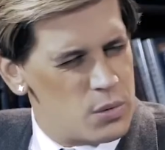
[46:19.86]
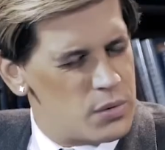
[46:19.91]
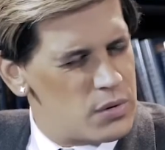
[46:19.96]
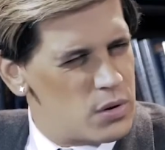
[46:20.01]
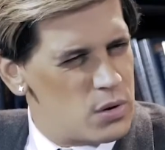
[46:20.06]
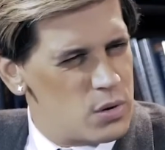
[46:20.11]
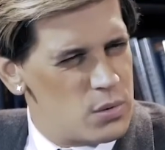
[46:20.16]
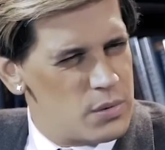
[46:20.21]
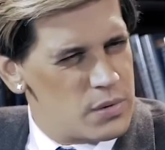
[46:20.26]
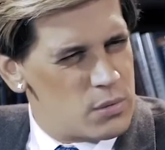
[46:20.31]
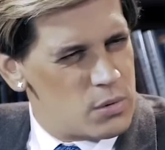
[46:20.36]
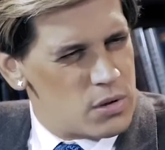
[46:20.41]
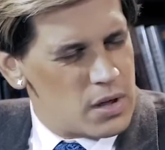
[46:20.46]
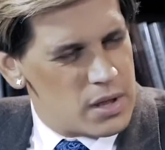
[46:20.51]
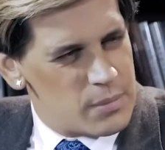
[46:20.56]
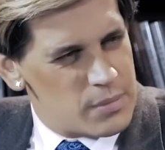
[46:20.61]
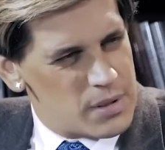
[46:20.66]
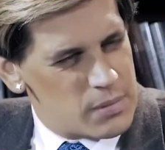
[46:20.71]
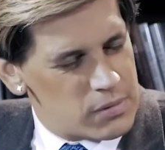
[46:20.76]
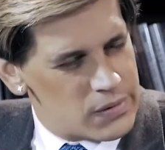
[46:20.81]
what
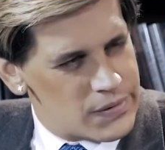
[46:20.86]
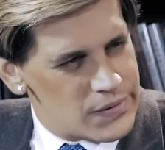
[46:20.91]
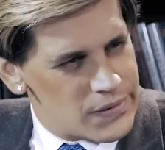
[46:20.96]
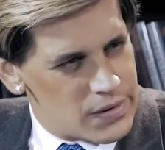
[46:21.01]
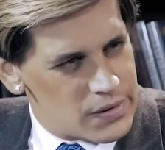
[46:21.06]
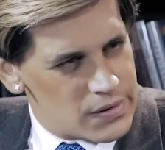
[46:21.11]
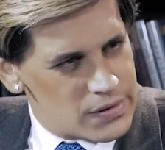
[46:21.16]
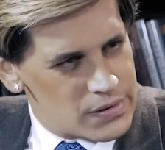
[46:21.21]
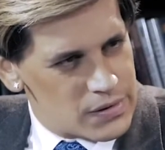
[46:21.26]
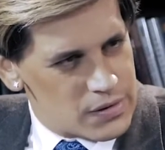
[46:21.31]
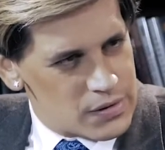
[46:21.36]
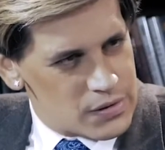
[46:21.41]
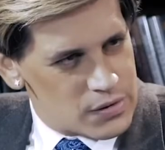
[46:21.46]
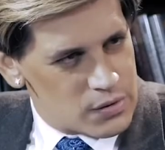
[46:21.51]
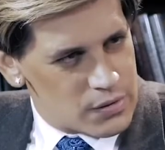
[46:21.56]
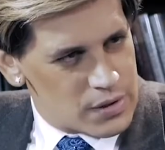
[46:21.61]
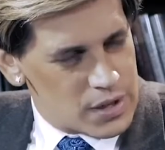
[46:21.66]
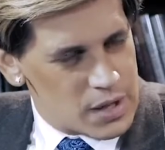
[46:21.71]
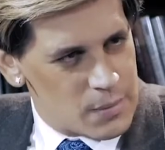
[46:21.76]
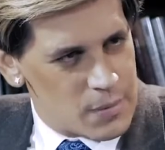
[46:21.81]
kind of people are you
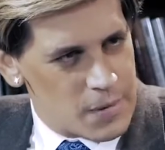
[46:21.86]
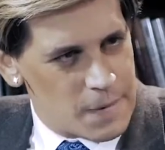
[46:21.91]
talking